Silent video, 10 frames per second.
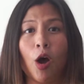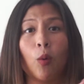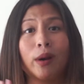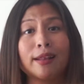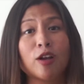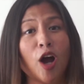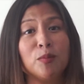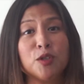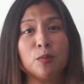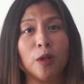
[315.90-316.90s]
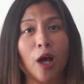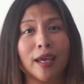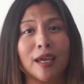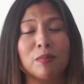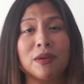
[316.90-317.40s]
When it comes to
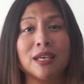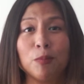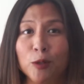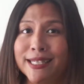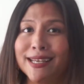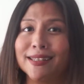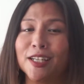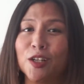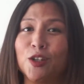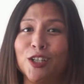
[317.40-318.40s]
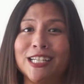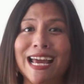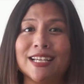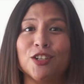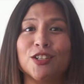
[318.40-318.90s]
blogging, people say that a good
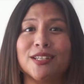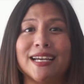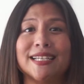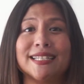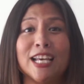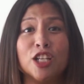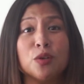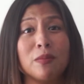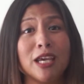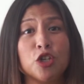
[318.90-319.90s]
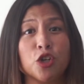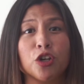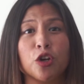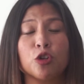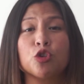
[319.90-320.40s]
exercise to make sure
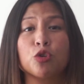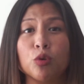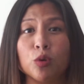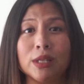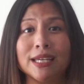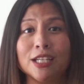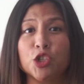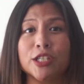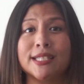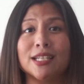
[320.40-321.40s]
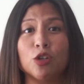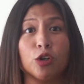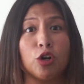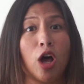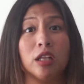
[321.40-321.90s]
you're truly interested
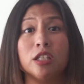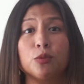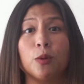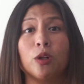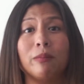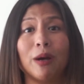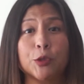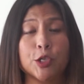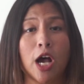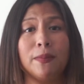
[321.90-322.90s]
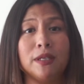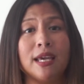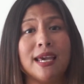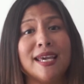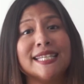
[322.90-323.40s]
or knowledgeable about a topic
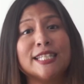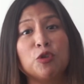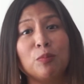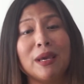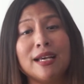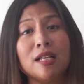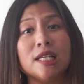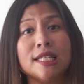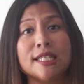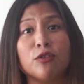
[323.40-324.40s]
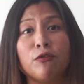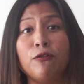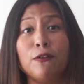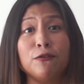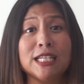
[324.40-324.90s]
is to make a list of
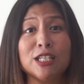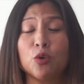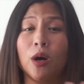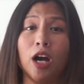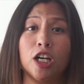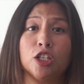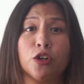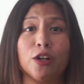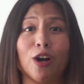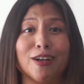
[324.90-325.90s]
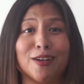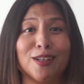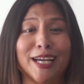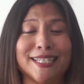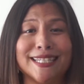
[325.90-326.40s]
50 to 100
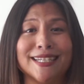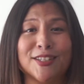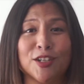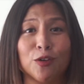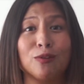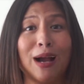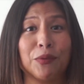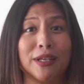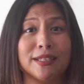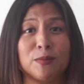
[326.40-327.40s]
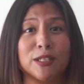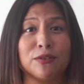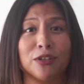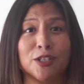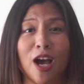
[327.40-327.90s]
article ideas around that
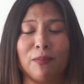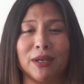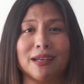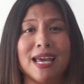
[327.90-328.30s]
specific topic.